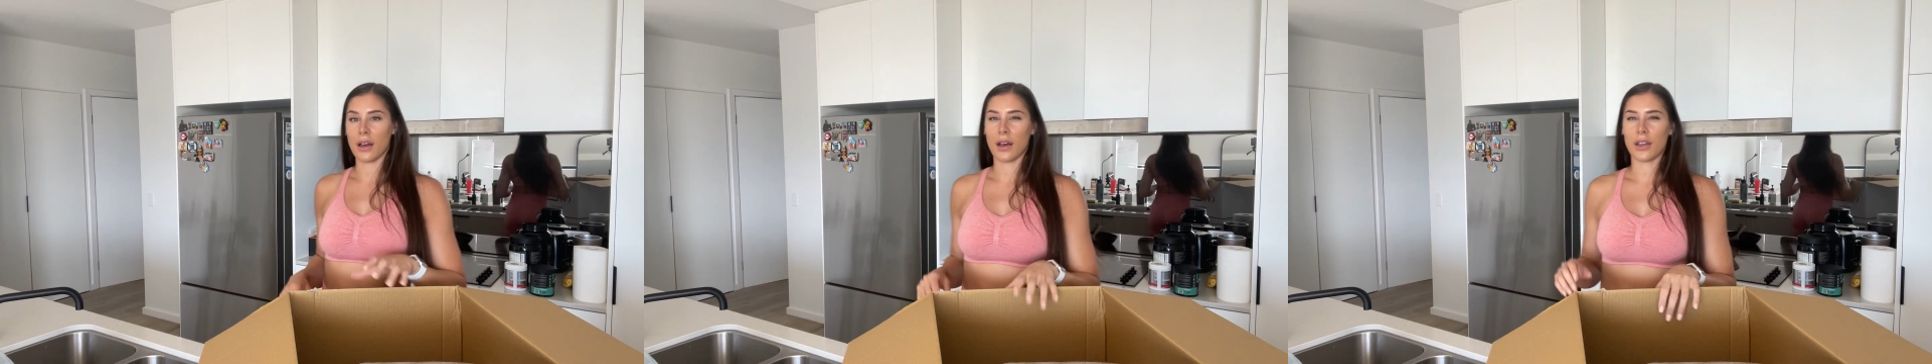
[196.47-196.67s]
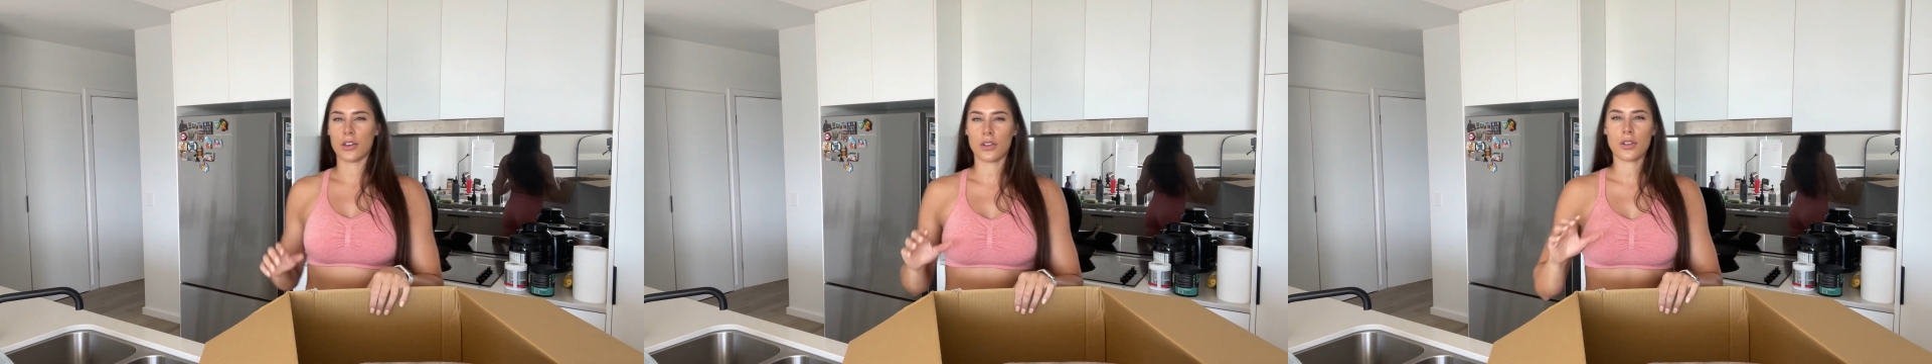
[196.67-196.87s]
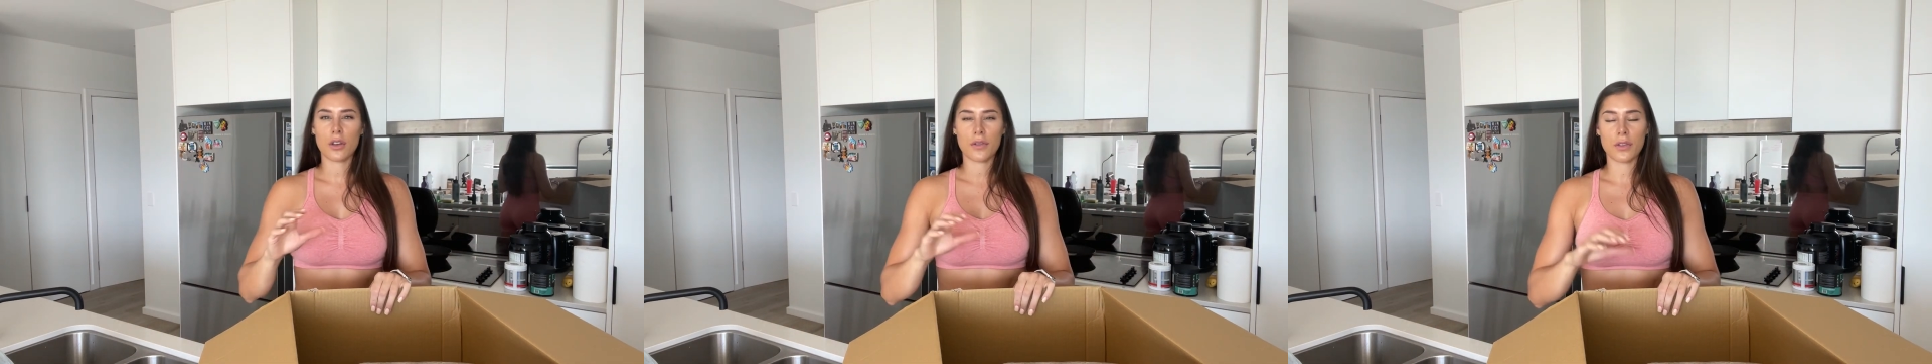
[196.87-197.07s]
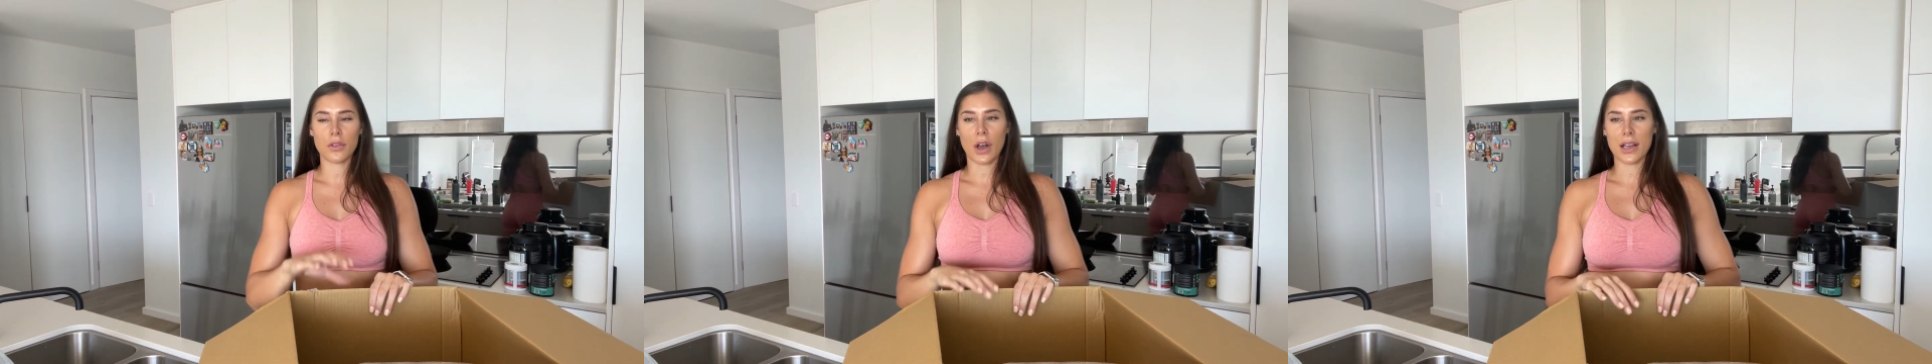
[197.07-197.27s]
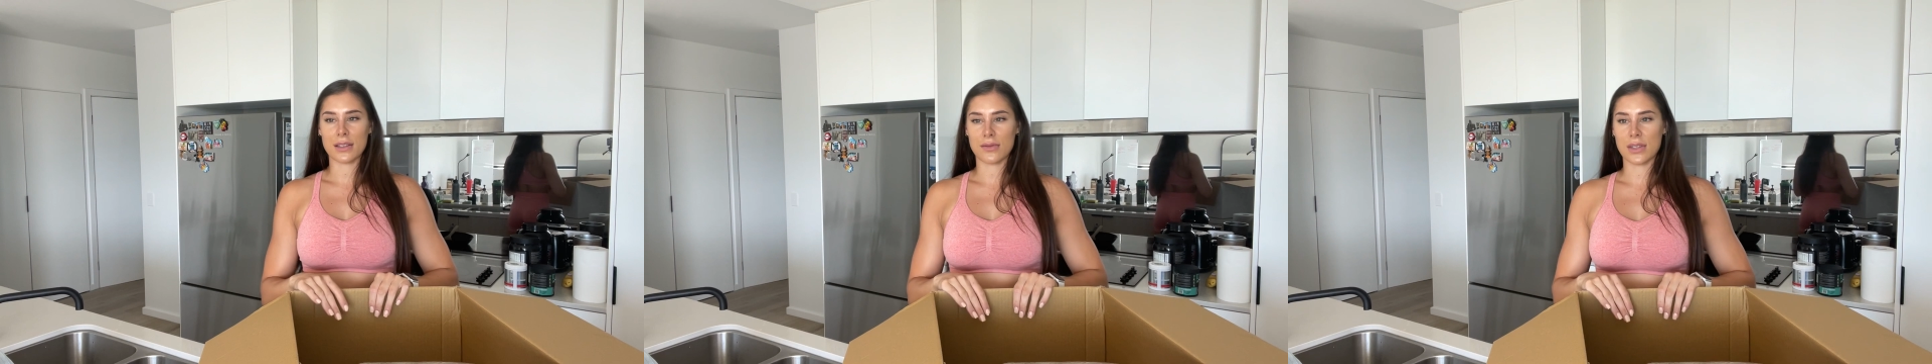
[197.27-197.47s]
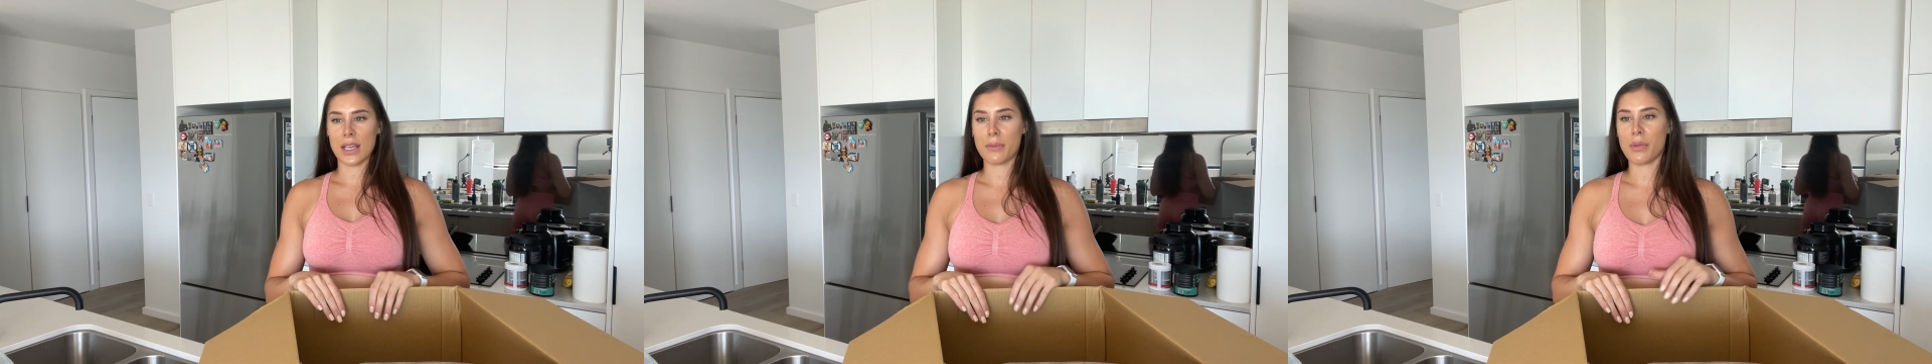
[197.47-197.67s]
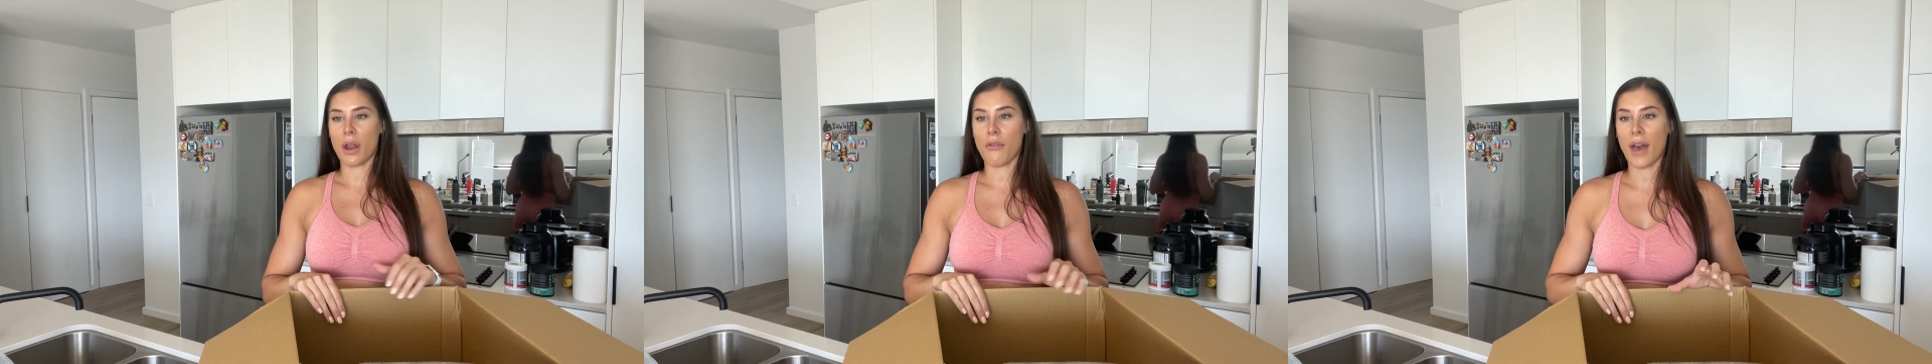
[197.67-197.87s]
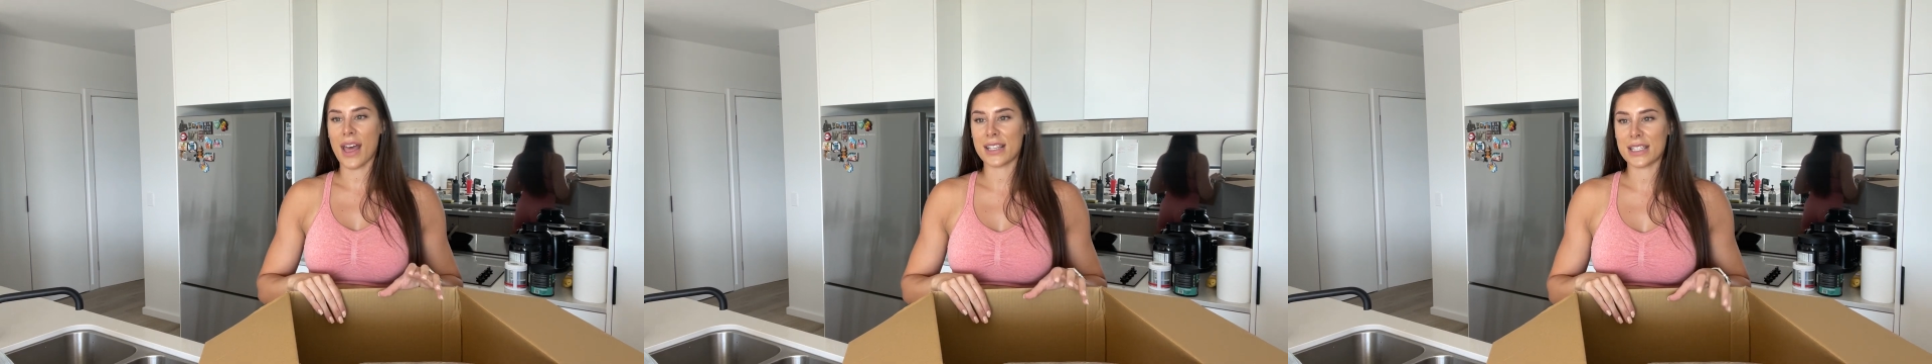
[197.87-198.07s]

I don't know if you guys have seen, but I've had